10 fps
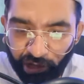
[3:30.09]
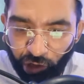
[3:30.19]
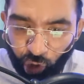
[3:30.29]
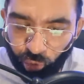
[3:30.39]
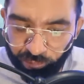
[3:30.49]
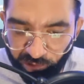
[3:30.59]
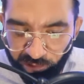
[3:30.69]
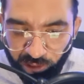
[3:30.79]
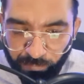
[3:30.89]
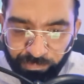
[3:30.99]

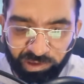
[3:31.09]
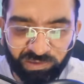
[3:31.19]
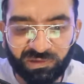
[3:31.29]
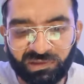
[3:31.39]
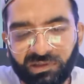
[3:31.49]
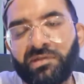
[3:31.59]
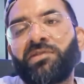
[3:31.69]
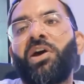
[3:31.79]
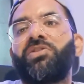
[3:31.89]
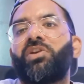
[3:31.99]
global businesses
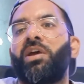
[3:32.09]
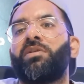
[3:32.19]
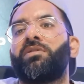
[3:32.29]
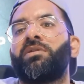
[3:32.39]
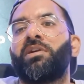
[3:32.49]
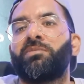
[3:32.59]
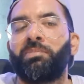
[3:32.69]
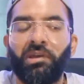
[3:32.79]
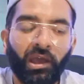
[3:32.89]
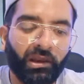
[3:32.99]
such as
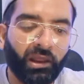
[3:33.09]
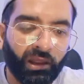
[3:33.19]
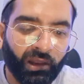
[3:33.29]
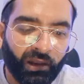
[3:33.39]
ESPN.